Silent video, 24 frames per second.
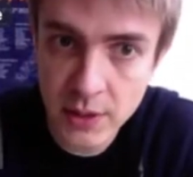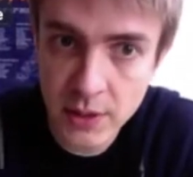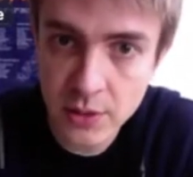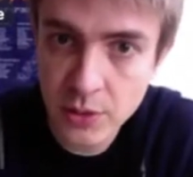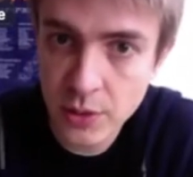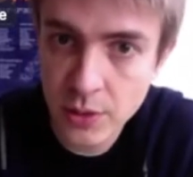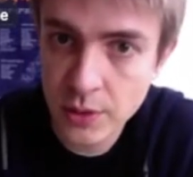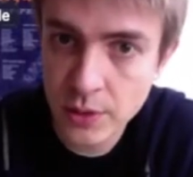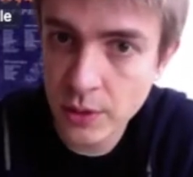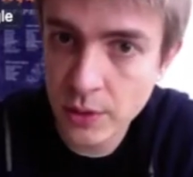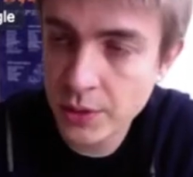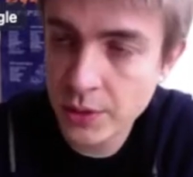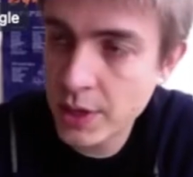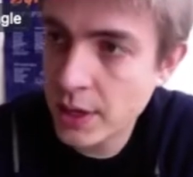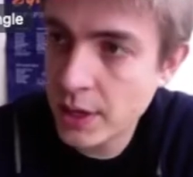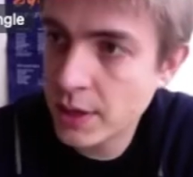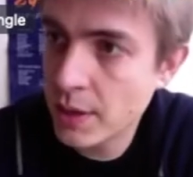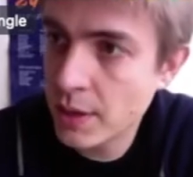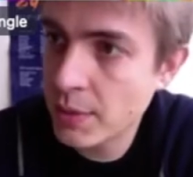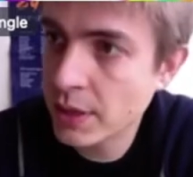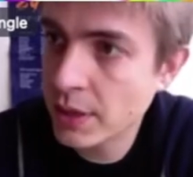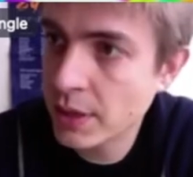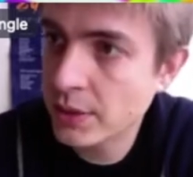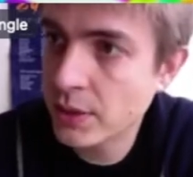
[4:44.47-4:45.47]
the internal
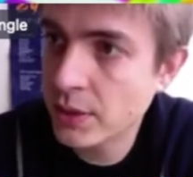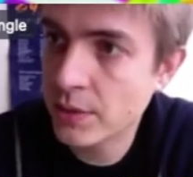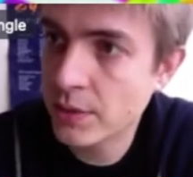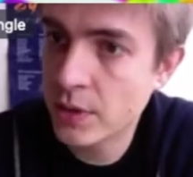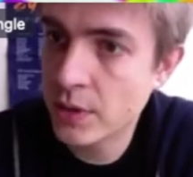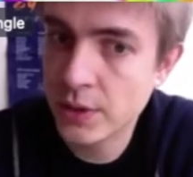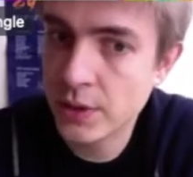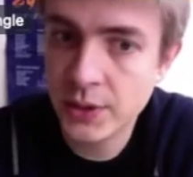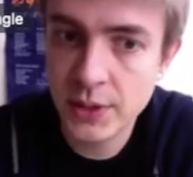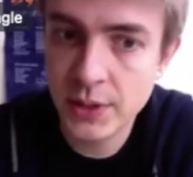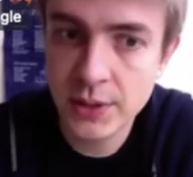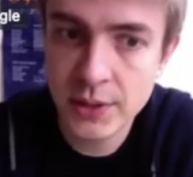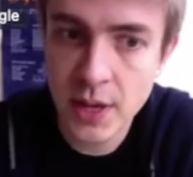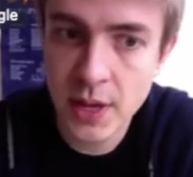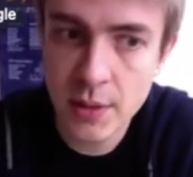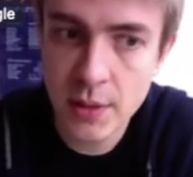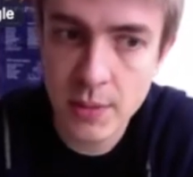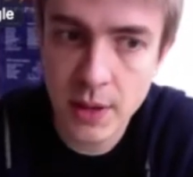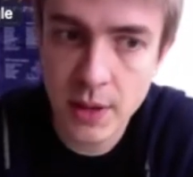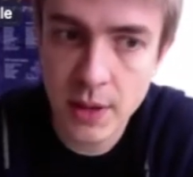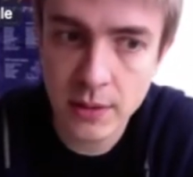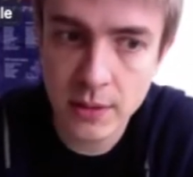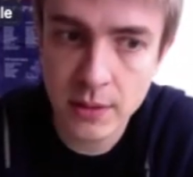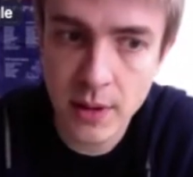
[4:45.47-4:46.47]
dynamics of the
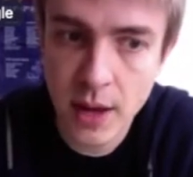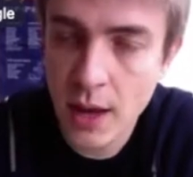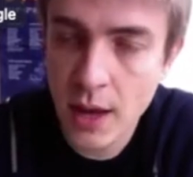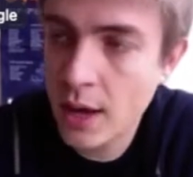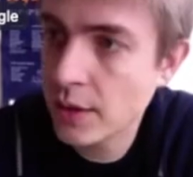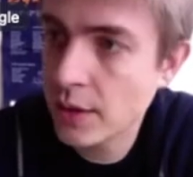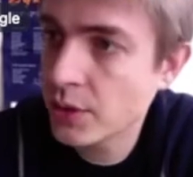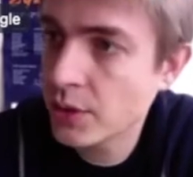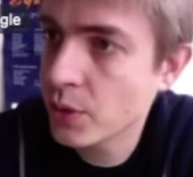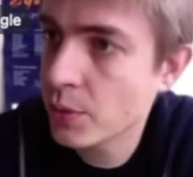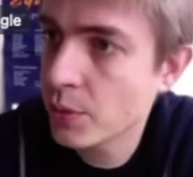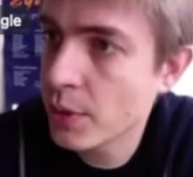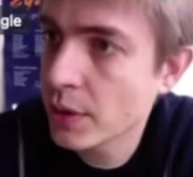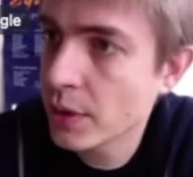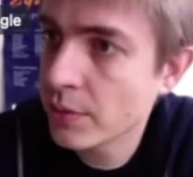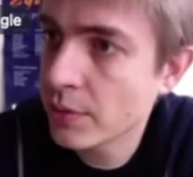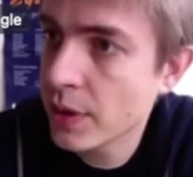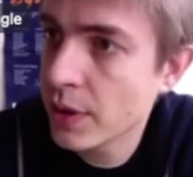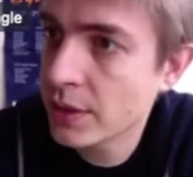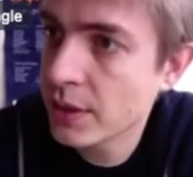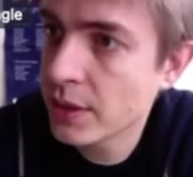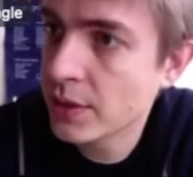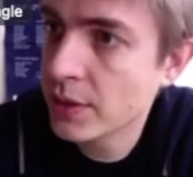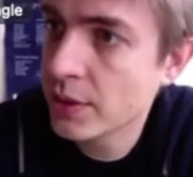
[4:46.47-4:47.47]
system, I'm assuming
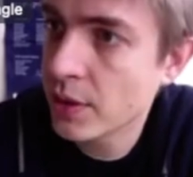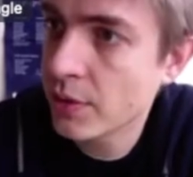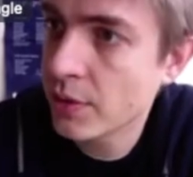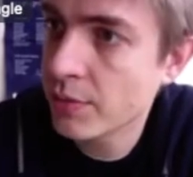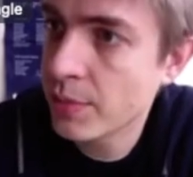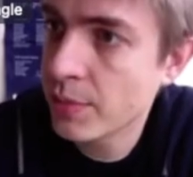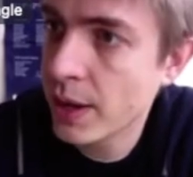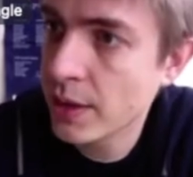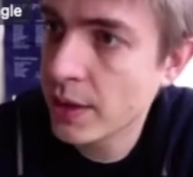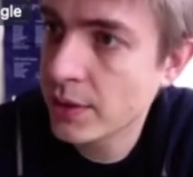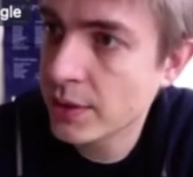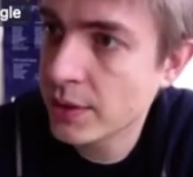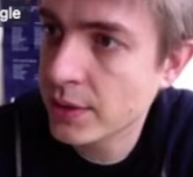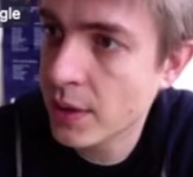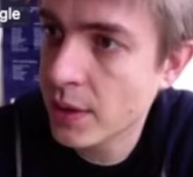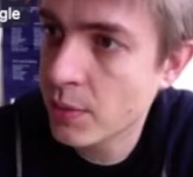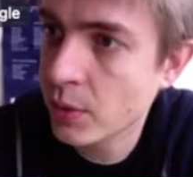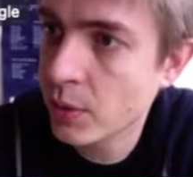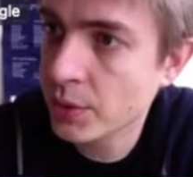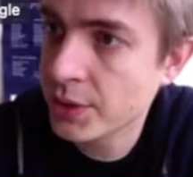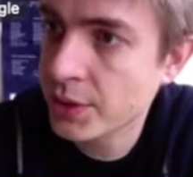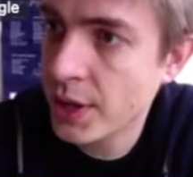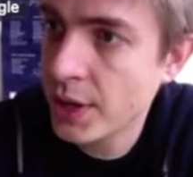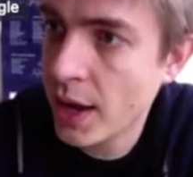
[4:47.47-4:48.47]
that it's of
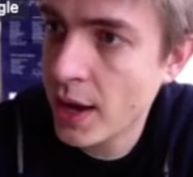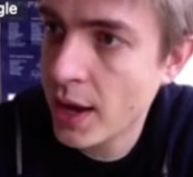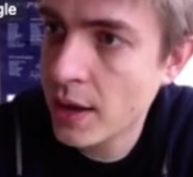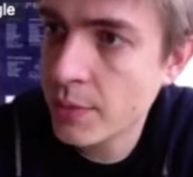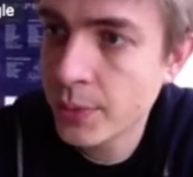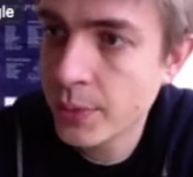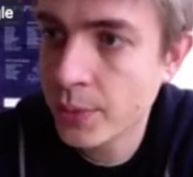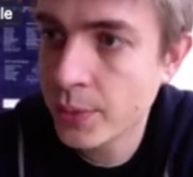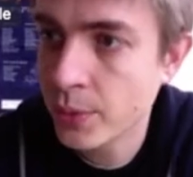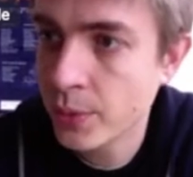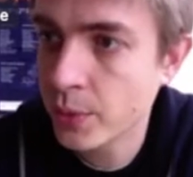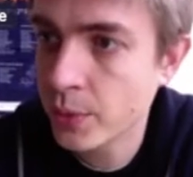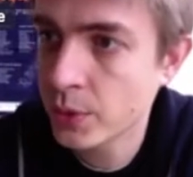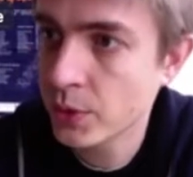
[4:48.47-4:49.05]
bistable type.